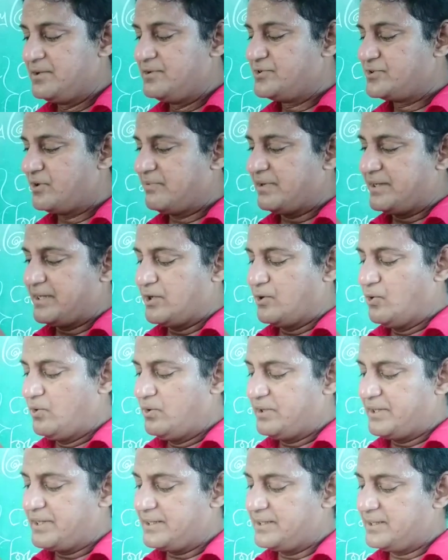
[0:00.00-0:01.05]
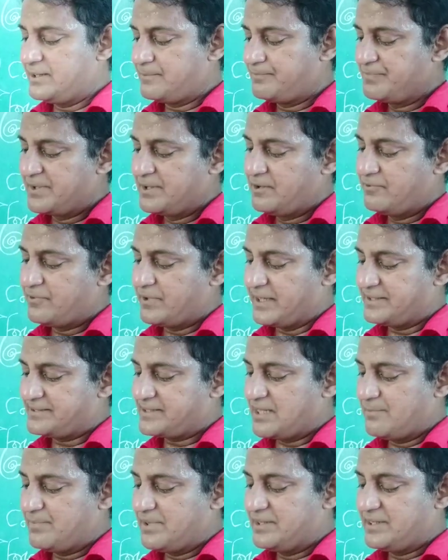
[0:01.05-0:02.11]
So when you hold here, for
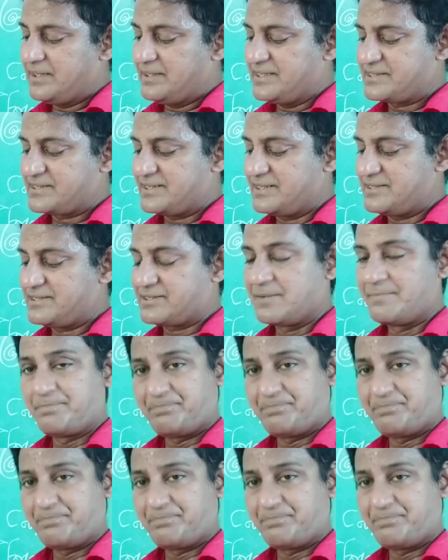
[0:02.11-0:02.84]
example, the distance